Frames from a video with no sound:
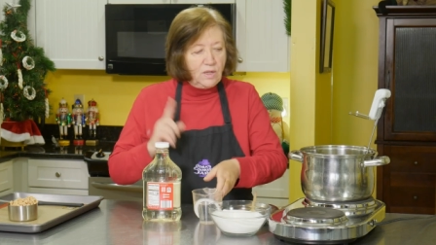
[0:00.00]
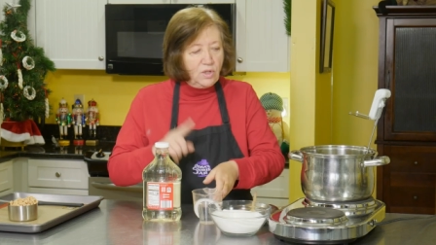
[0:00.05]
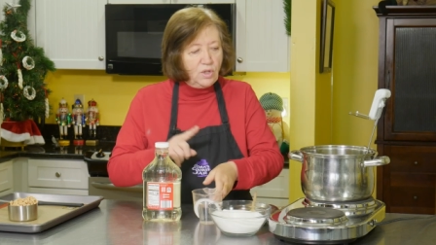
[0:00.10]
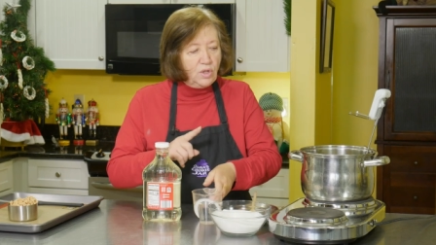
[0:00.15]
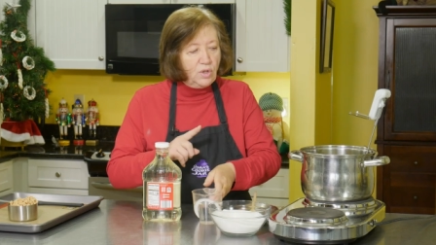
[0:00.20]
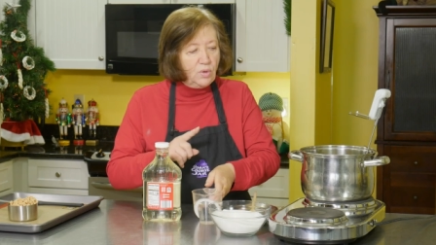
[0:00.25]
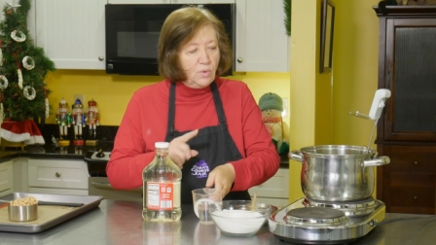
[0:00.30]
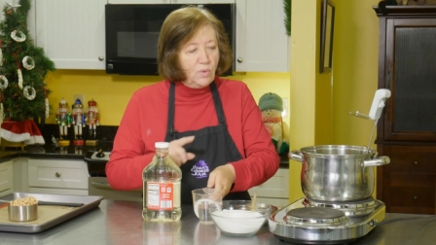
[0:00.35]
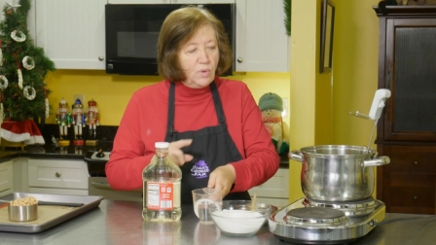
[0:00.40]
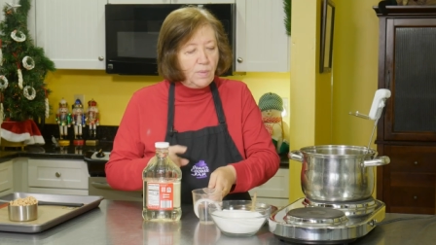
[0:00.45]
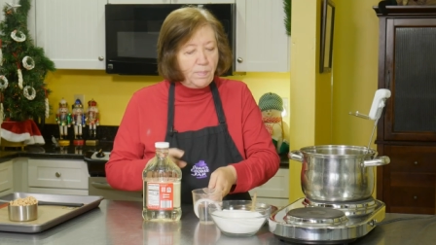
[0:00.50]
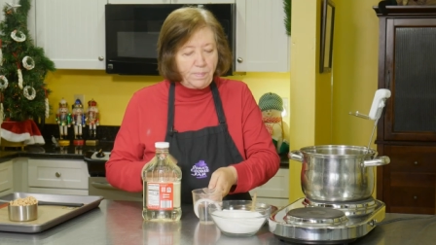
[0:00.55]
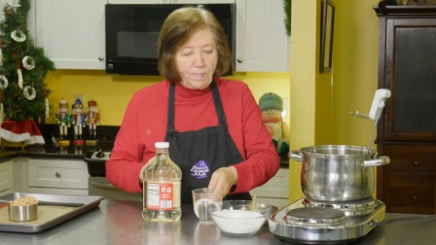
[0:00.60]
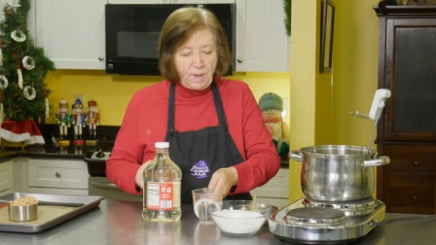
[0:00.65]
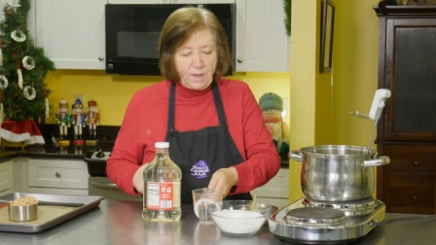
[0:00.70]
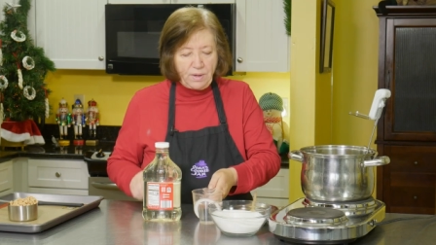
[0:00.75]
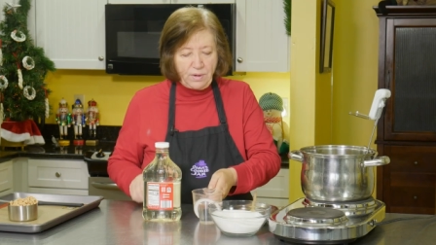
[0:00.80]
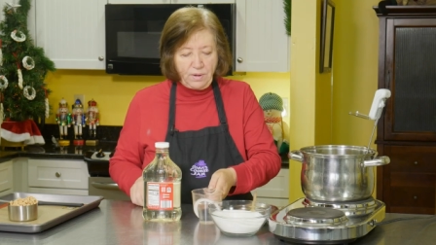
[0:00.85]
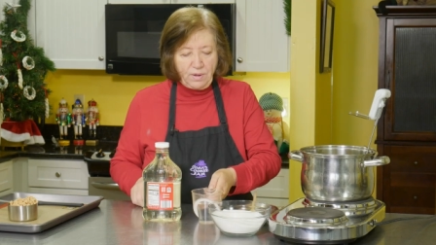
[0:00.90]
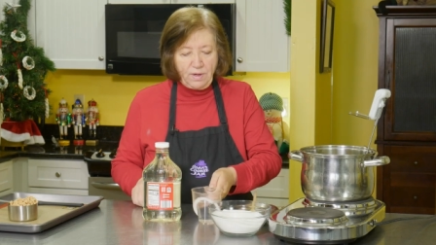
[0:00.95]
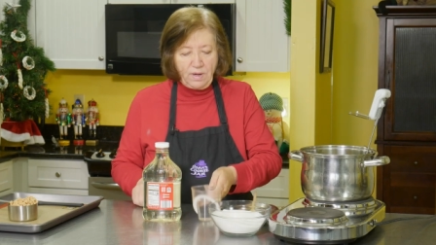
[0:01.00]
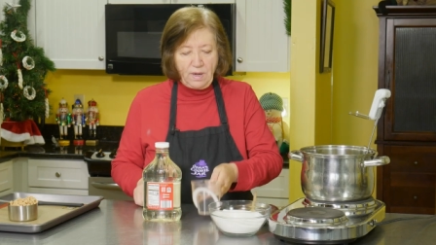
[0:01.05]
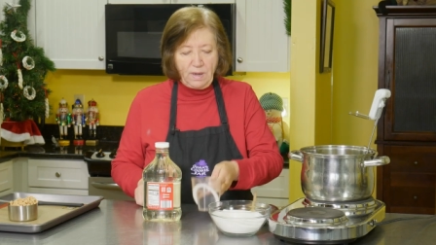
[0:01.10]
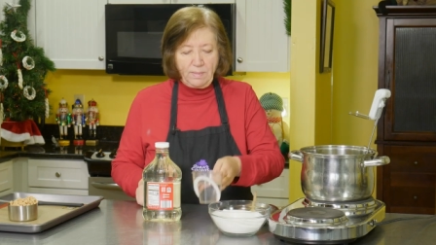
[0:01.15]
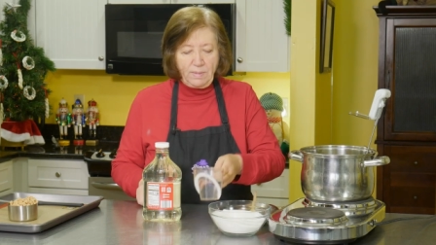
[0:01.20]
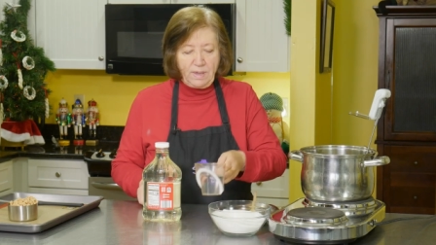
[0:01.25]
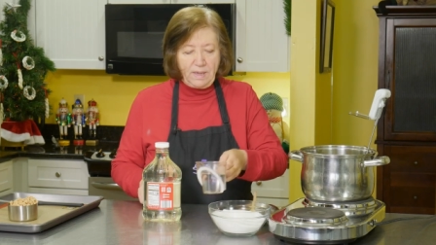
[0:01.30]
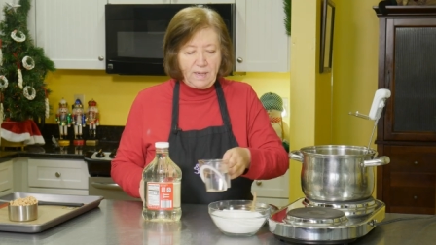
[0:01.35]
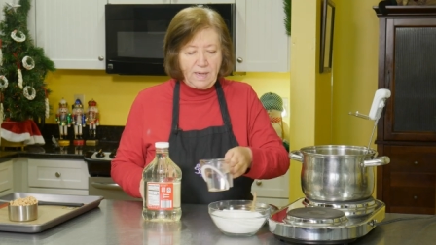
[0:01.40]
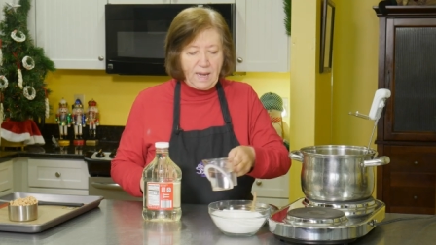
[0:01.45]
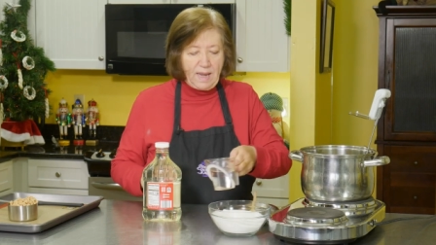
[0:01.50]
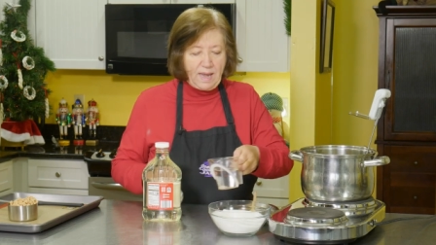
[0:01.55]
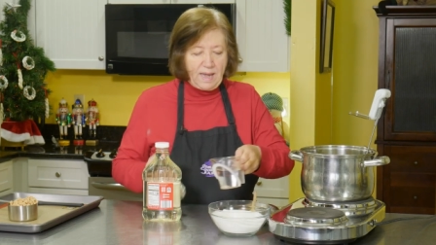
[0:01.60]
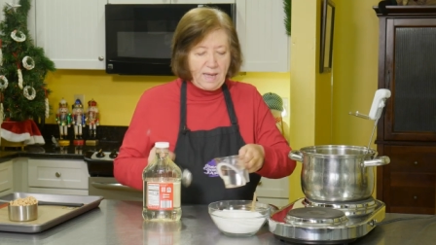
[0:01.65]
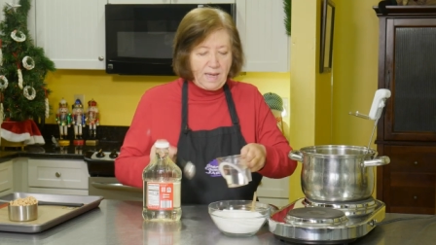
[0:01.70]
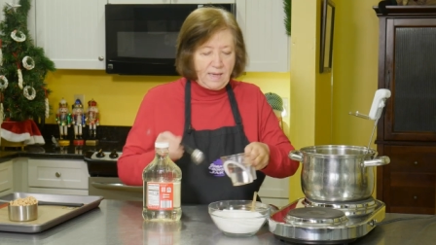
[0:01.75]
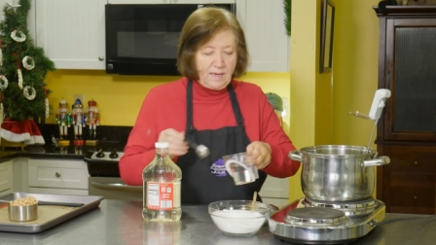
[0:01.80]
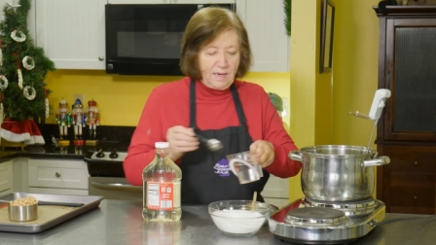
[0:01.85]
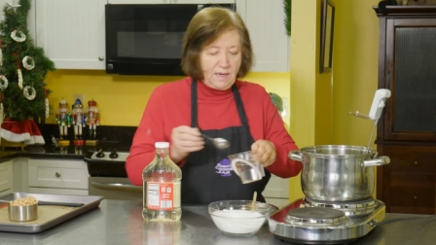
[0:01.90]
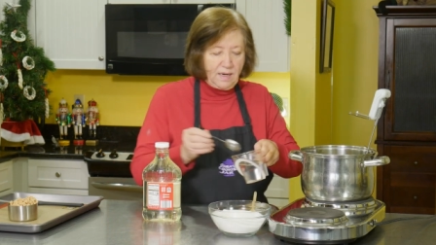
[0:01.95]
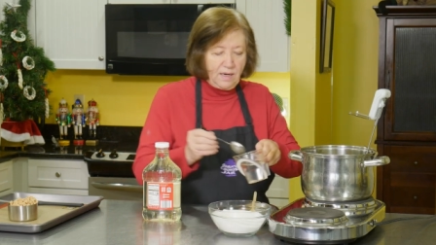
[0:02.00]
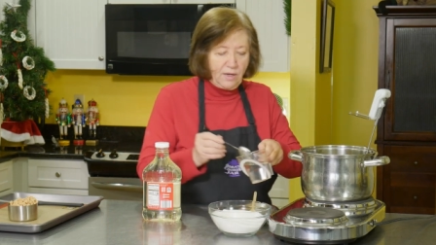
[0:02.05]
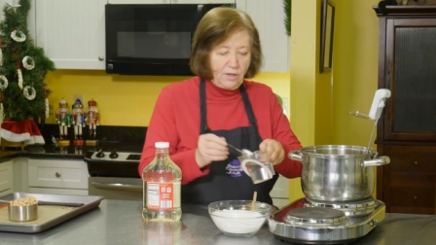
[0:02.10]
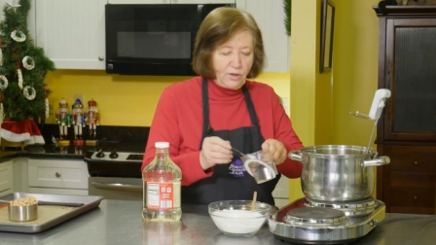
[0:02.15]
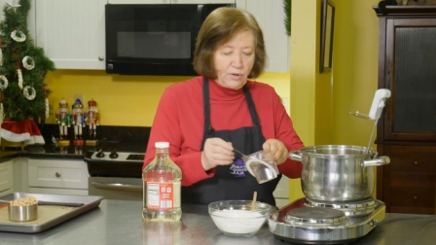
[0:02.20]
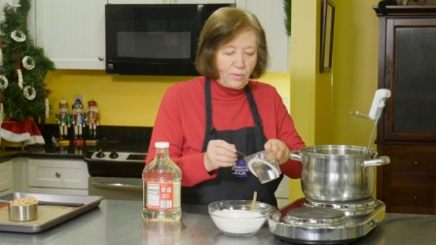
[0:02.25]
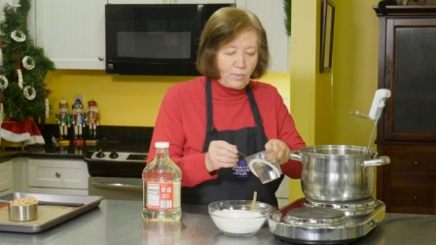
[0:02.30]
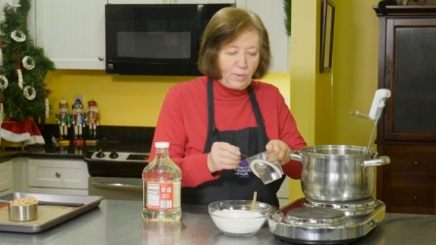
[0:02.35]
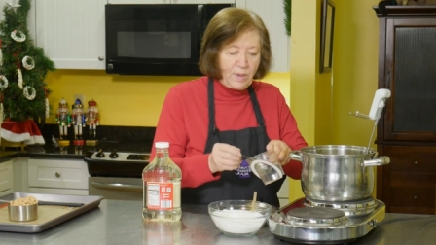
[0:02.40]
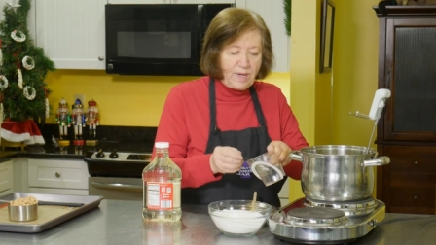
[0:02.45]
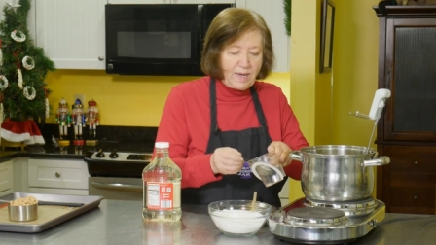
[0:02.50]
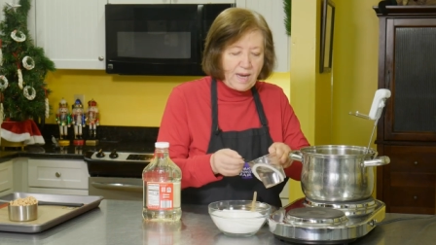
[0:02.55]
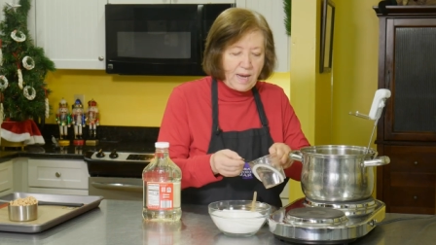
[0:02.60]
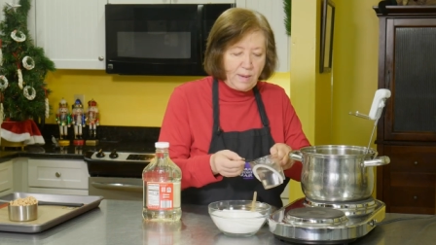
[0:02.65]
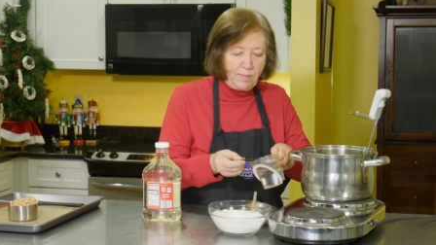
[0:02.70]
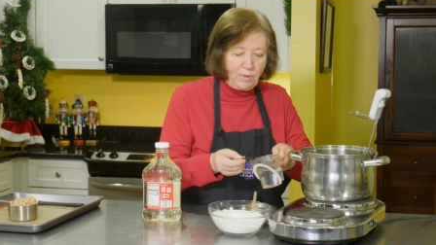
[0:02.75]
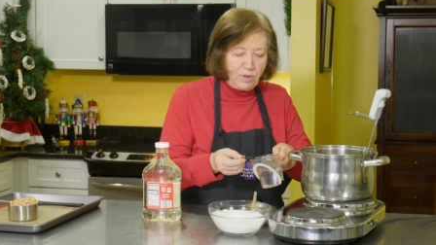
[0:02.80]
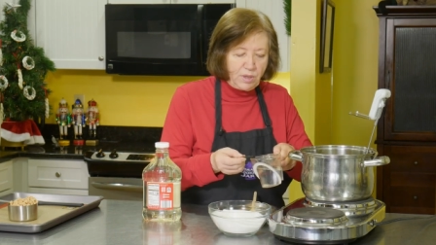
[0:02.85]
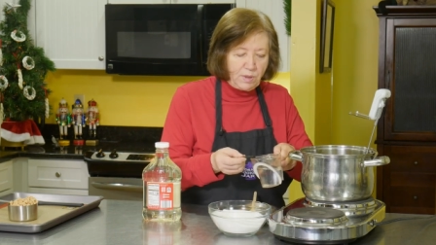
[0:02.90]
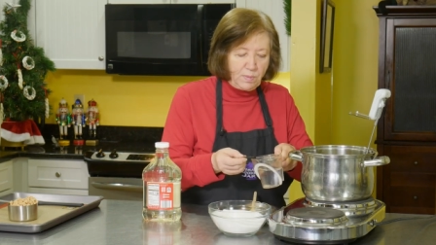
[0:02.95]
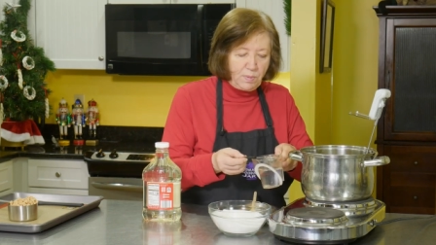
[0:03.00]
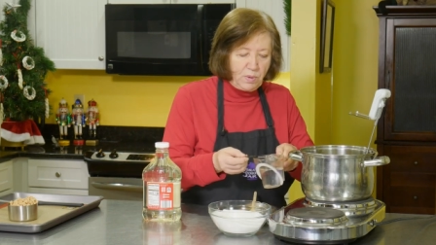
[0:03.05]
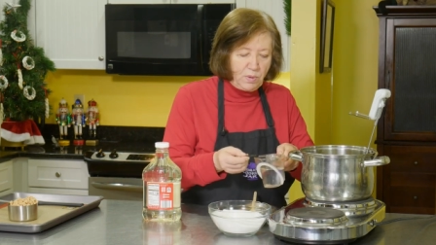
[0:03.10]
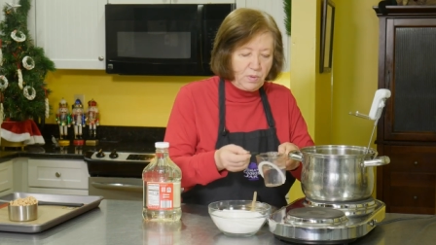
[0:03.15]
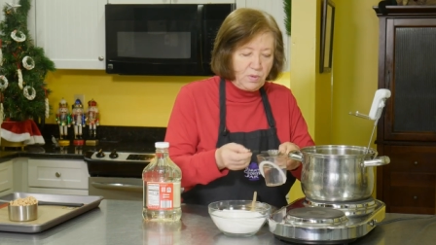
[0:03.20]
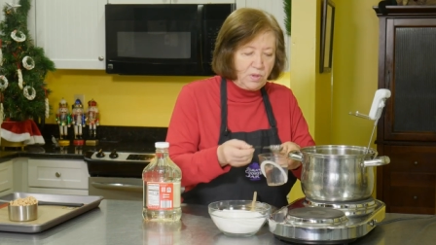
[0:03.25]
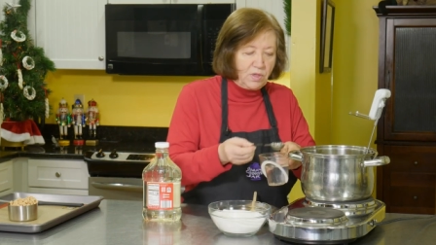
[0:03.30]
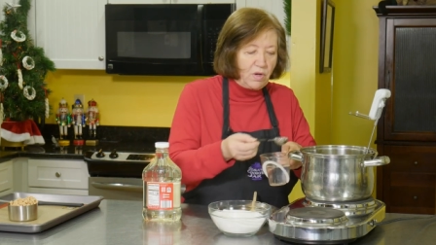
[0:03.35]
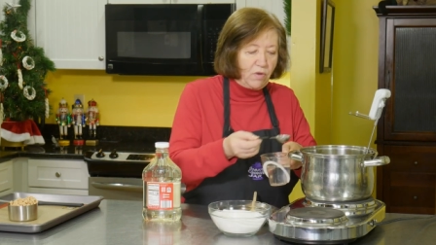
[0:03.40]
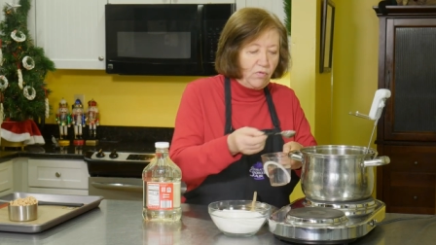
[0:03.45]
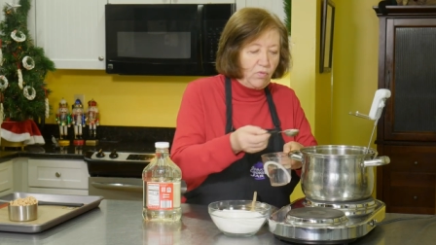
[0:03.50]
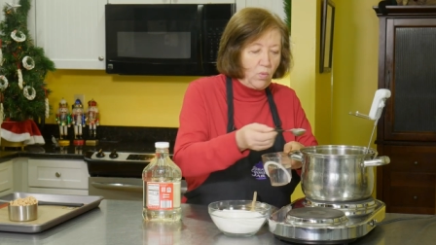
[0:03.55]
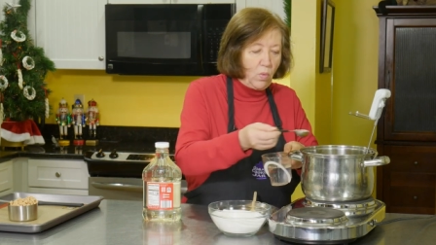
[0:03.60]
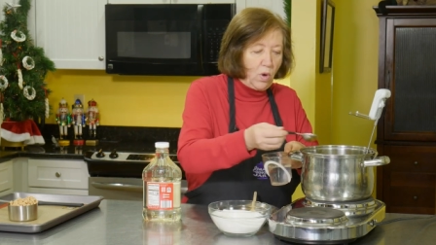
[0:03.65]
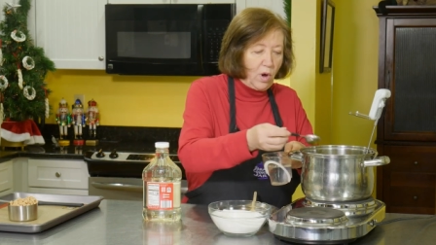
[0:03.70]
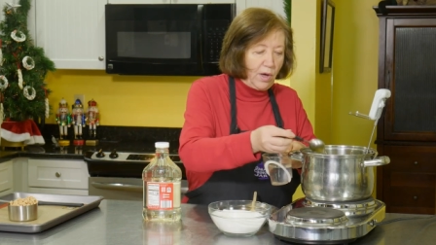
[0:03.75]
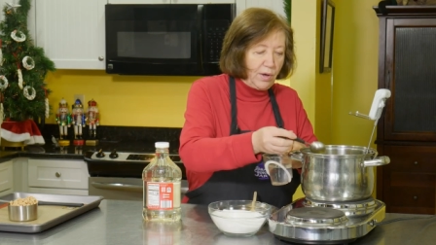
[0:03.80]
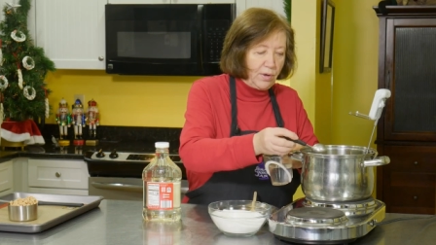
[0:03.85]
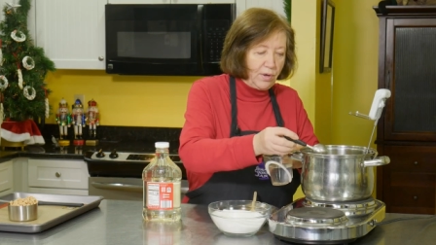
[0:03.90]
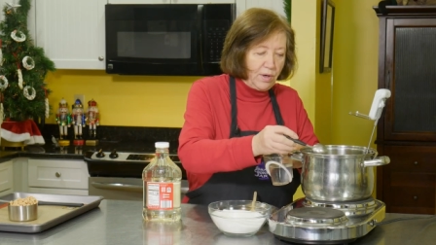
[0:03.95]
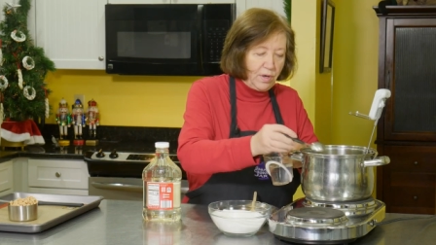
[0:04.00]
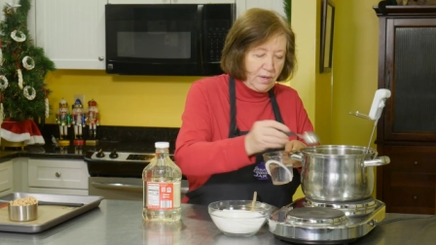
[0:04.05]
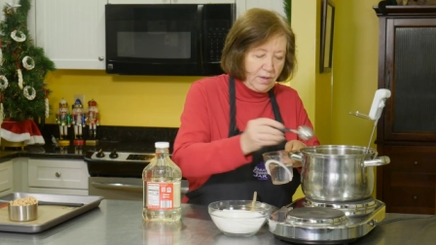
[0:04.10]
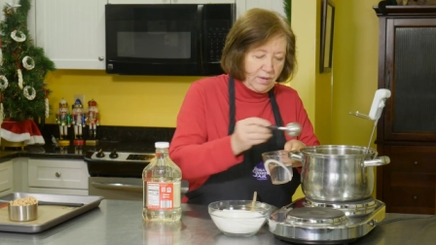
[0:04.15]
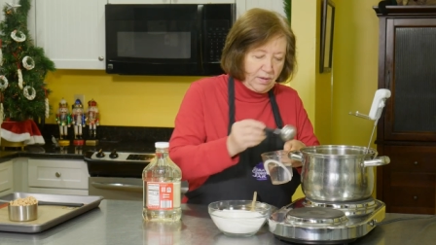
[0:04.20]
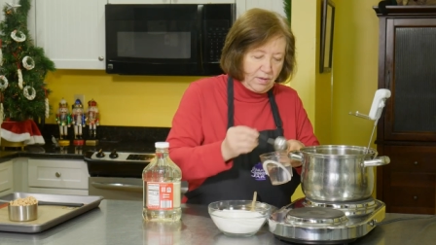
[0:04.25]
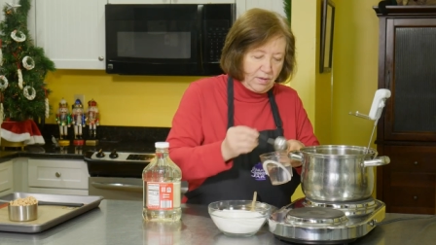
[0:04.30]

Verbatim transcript: To the butter, I'm going to add 3 tablespoons of water,